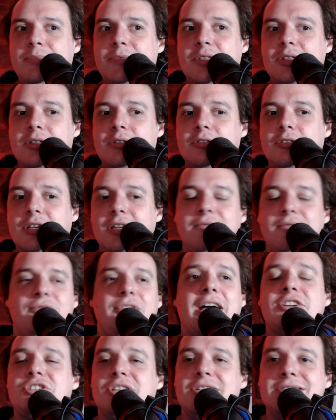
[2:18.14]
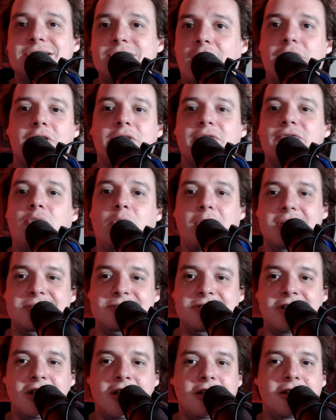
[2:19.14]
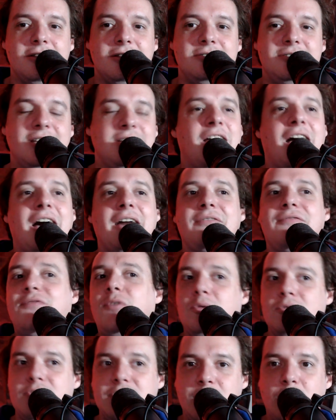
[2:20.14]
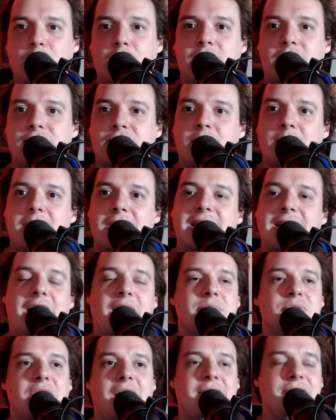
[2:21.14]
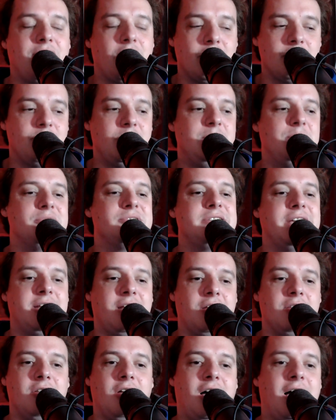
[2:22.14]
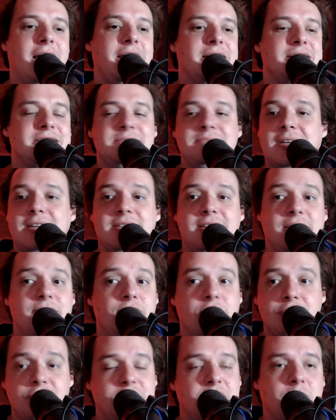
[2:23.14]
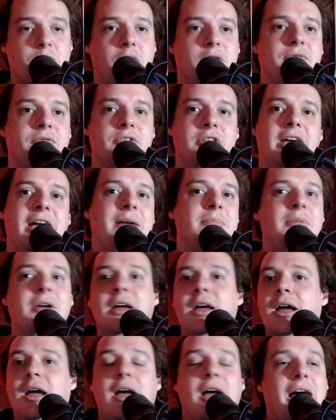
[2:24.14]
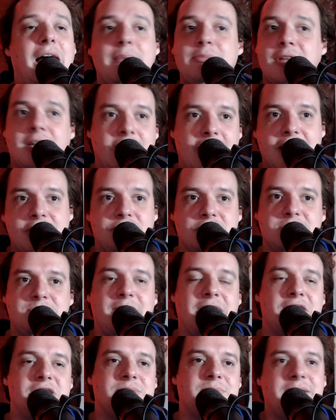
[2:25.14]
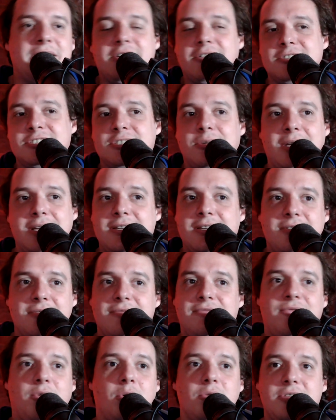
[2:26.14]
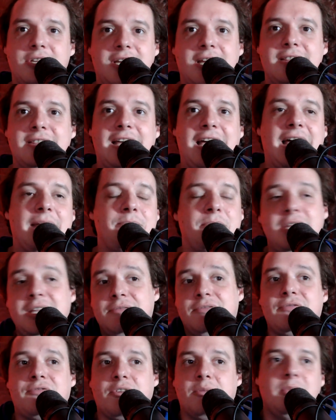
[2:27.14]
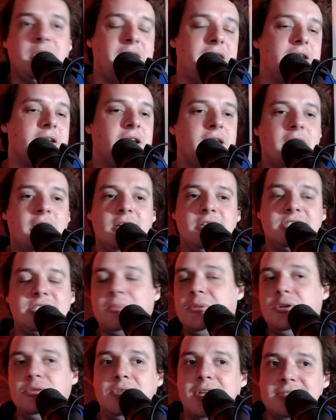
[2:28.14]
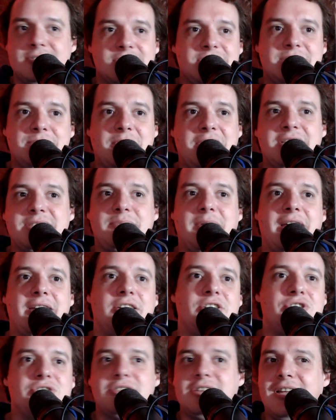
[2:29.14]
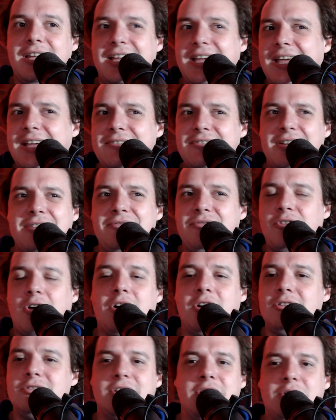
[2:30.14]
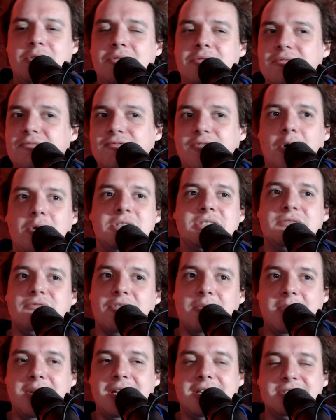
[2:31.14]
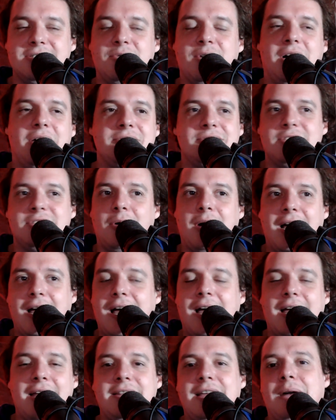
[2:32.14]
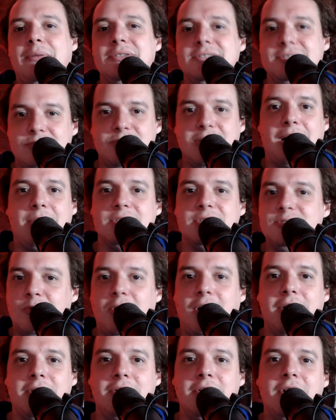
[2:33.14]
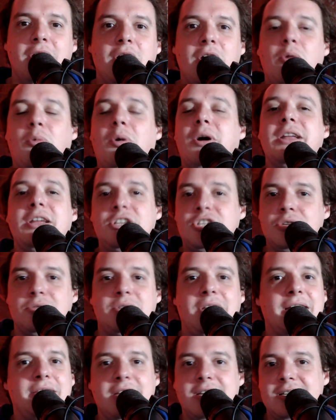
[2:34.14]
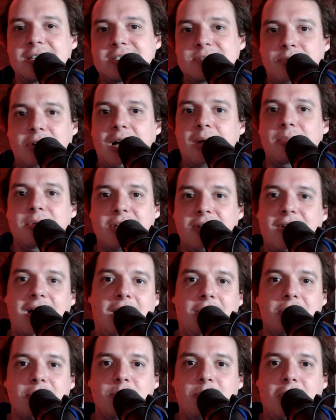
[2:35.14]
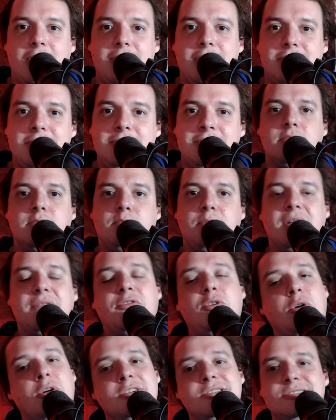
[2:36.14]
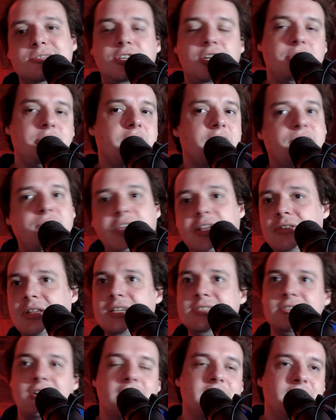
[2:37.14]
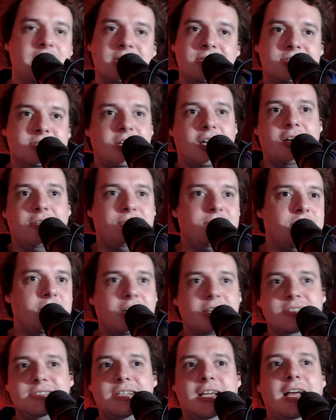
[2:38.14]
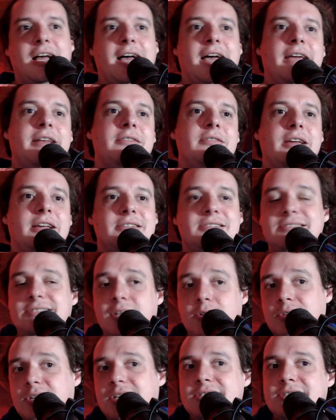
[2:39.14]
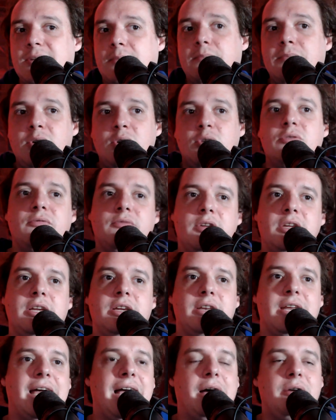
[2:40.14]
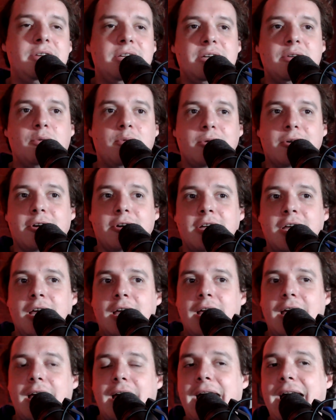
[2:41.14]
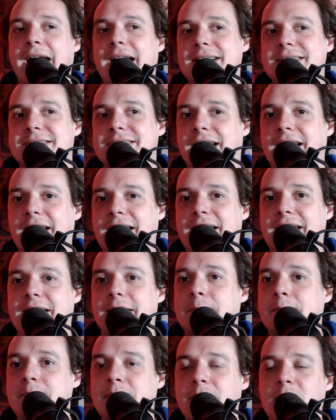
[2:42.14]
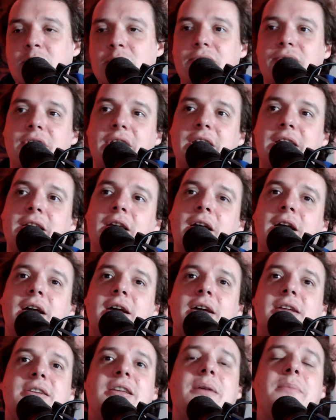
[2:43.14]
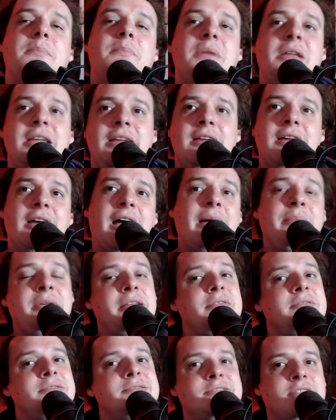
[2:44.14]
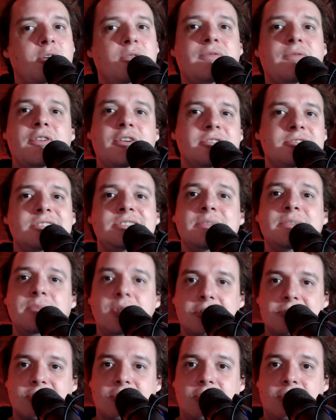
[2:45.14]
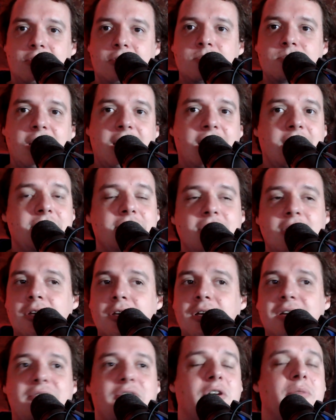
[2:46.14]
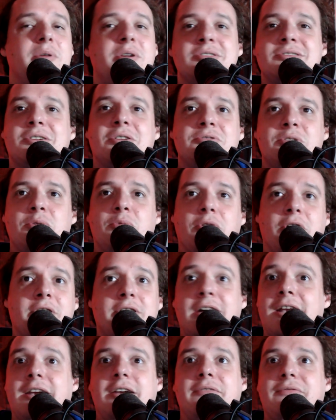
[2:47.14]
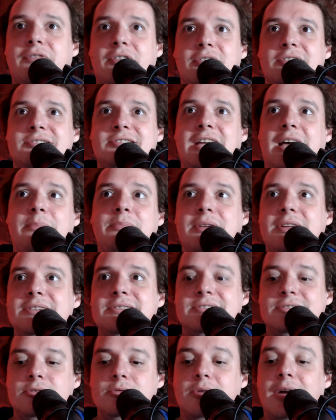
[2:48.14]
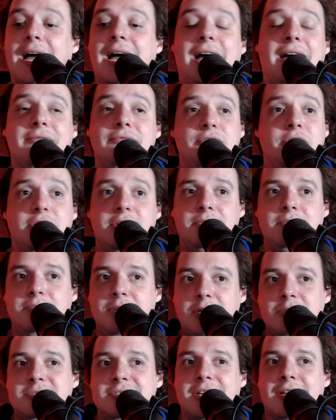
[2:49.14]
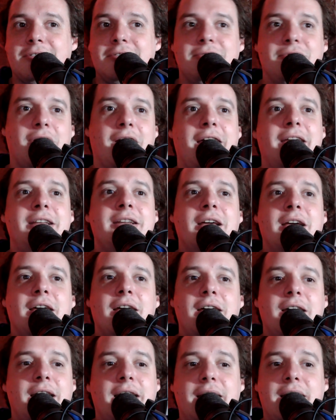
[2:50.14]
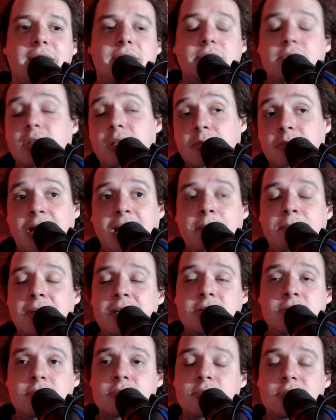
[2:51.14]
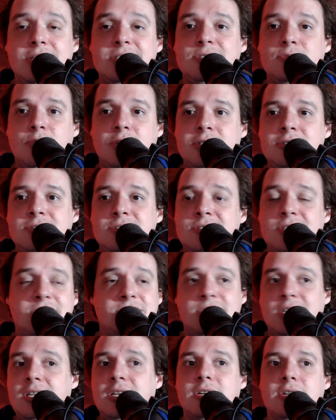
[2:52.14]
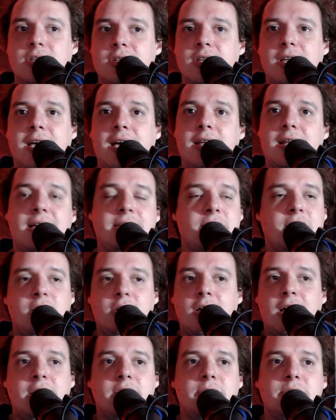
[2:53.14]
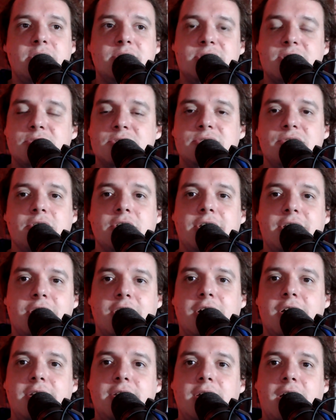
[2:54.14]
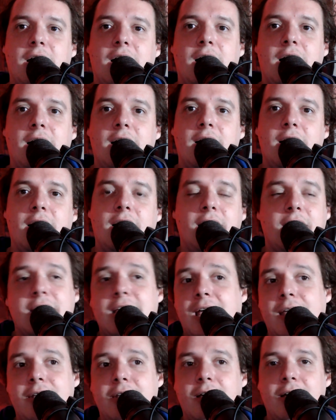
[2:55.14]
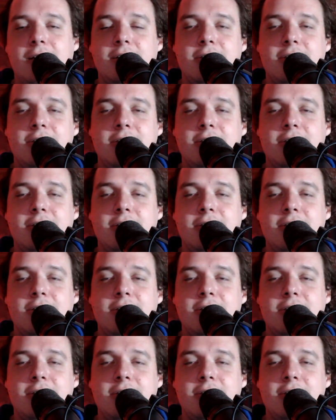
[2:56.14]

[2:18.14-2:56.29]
The inflections on her voice did not fully work for me. Now, I've heard people say it online. It seemed like it really didn't work for them. I'm not a natural Spanish speaker, so I didn't fully get that. But even for me, someone who doesn't speak Spanish, it rung a little false for me as well. So that was one issue that I think is probably a valid one. But of course, your feelings on this stuff aside, it still is a movie. And how did it work as a movie? To me, so first it's a musical, and for a musical to work, kind of the first step is to have good music, right? And in my opinion, this one succeeded in that. I thought a lot of the music was really good. Again,